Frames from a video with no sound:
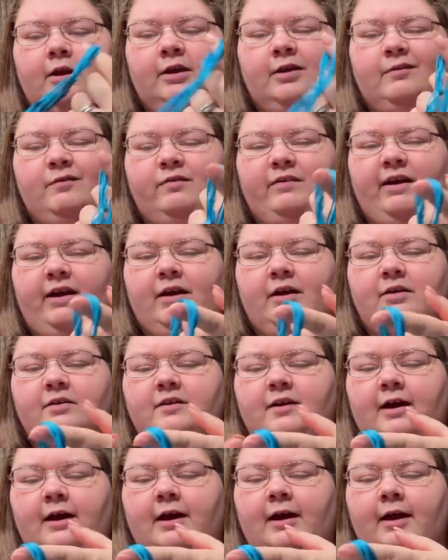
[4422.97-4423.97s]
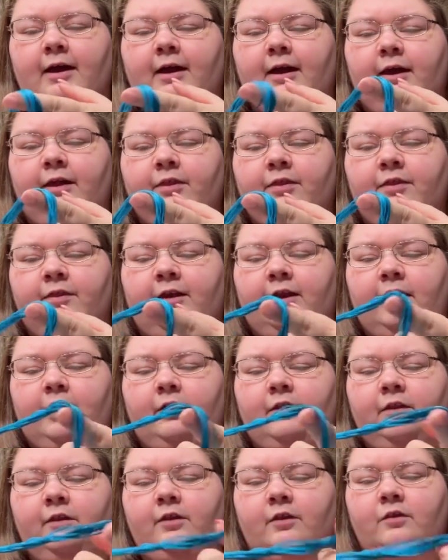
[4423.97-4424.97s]
In fact, I think
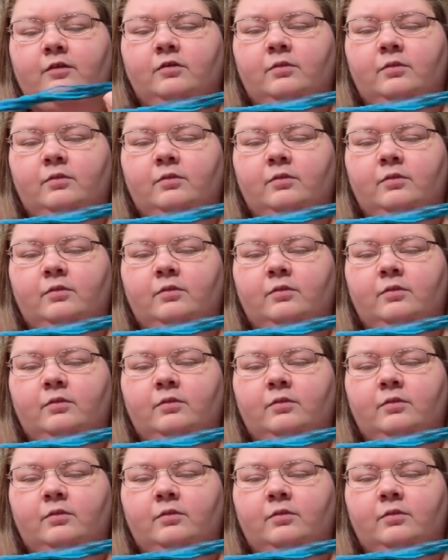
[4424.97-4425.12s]
that this